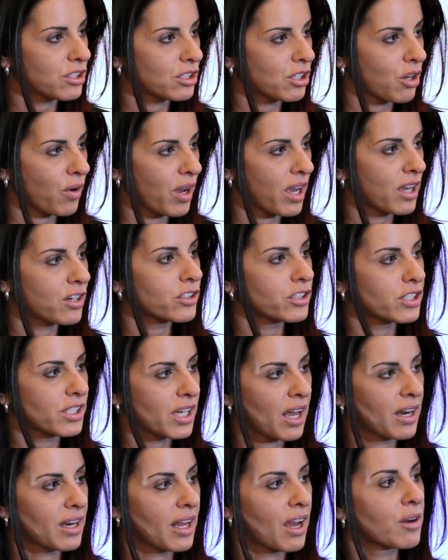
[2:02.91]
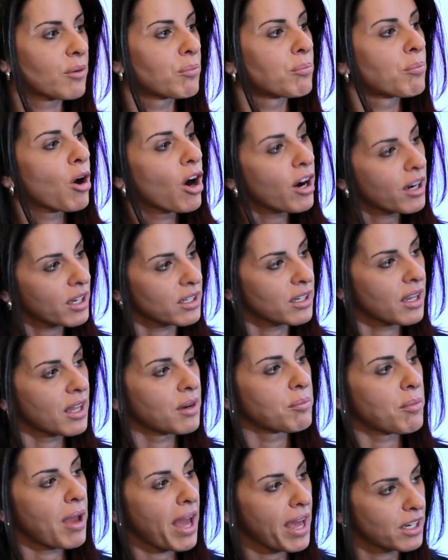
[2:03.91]
so I understand how to market
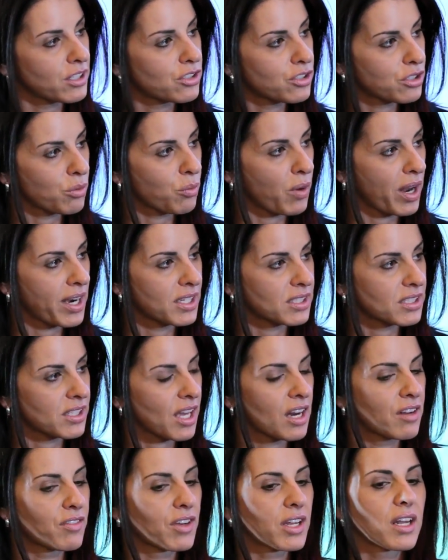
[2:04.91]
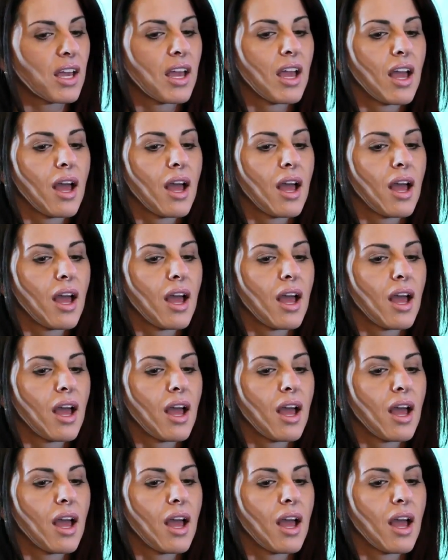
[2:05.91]
and manage the wedding side of it.